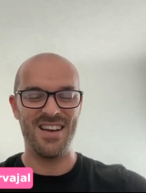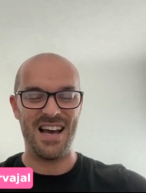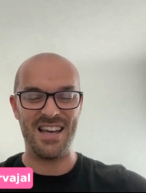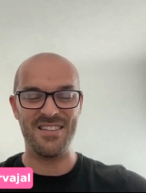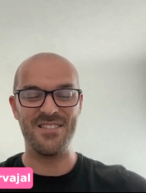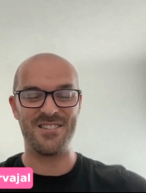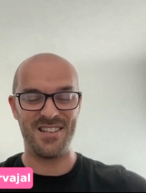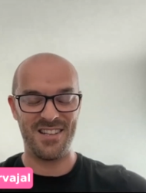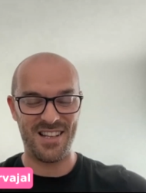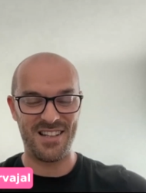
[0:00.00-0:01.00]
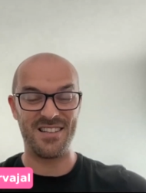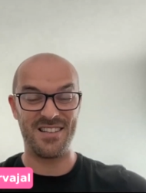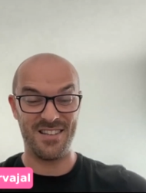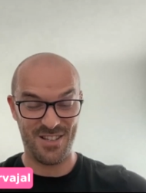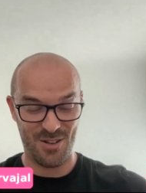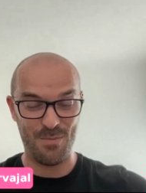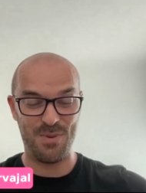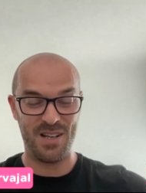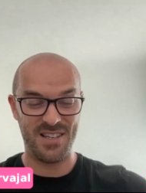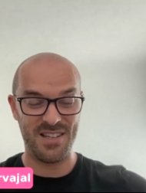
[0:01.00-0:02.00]
I understand that in some
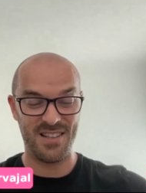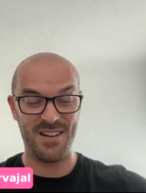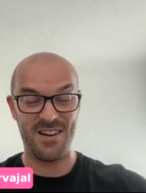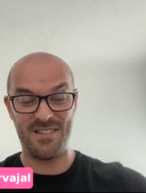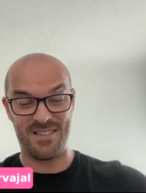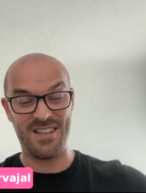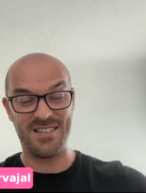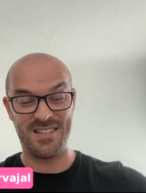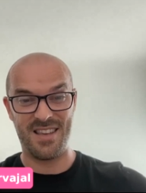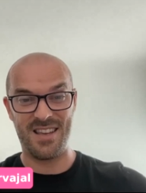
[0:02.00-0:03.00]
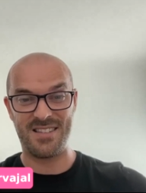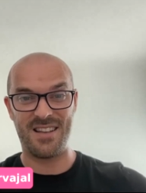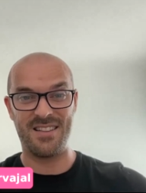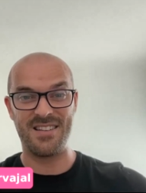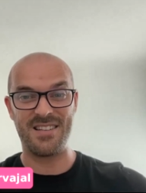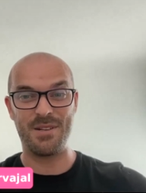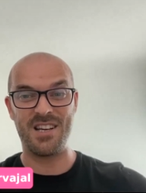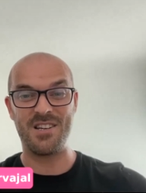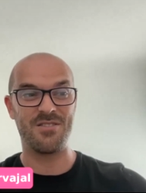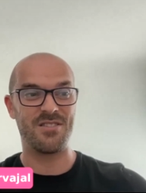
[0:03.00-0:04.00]
places there are these things and these
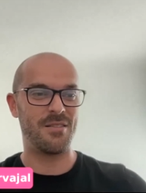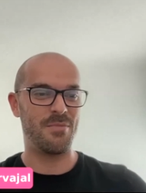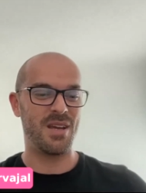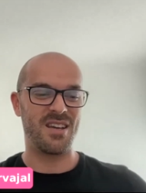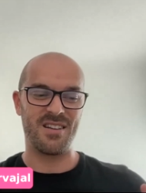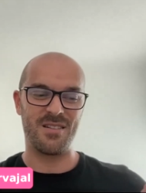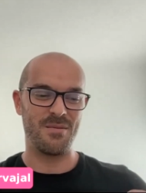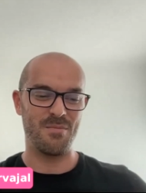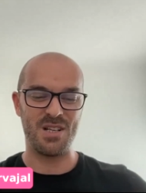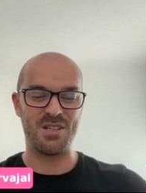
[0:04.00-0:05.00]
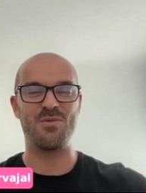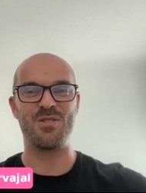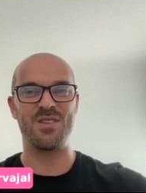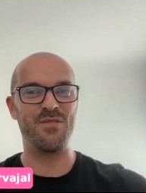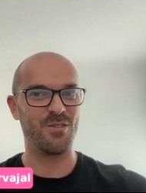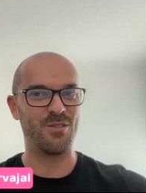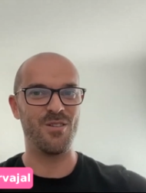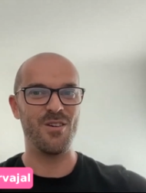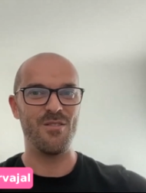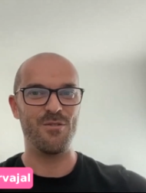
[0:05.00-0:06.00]
limitations that make it much more difficult
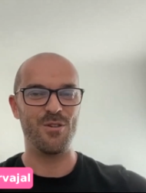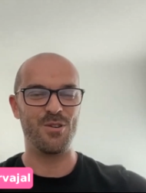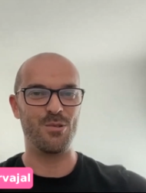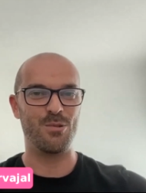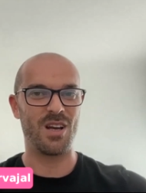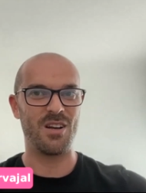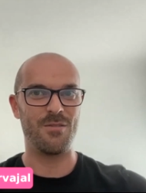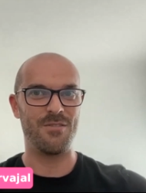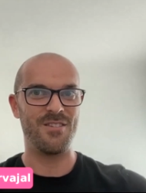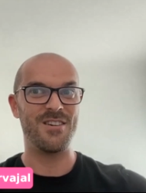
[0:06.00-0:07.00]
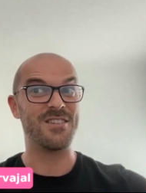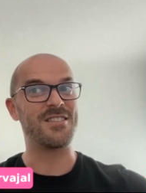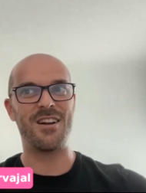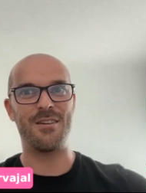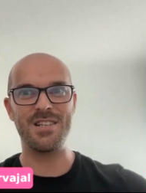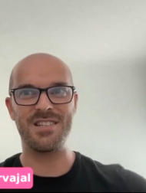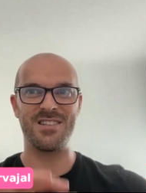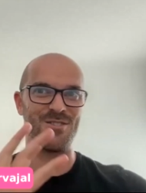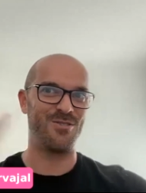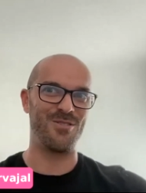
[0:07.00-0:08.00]
for you to kind of start a
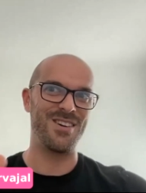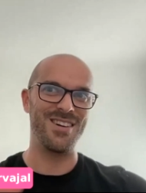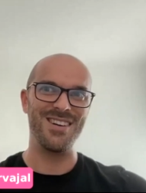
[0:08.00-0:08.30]
business or